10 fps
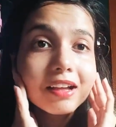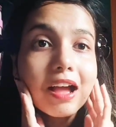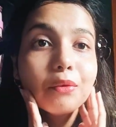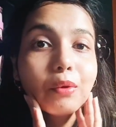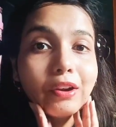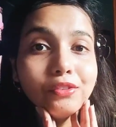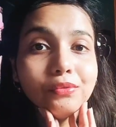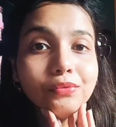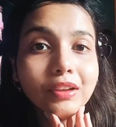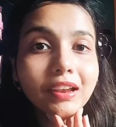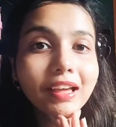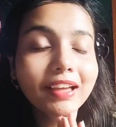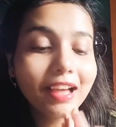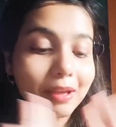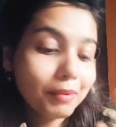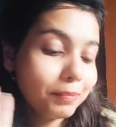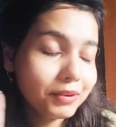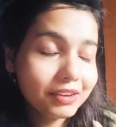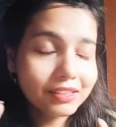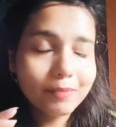I want to feel like I have
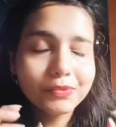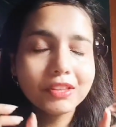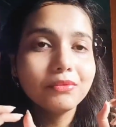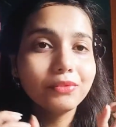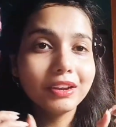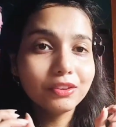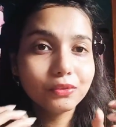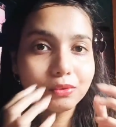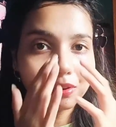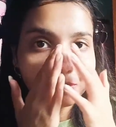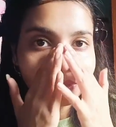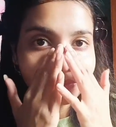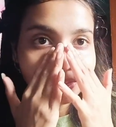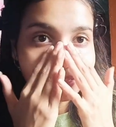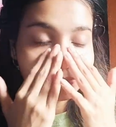applied something very cool on my face.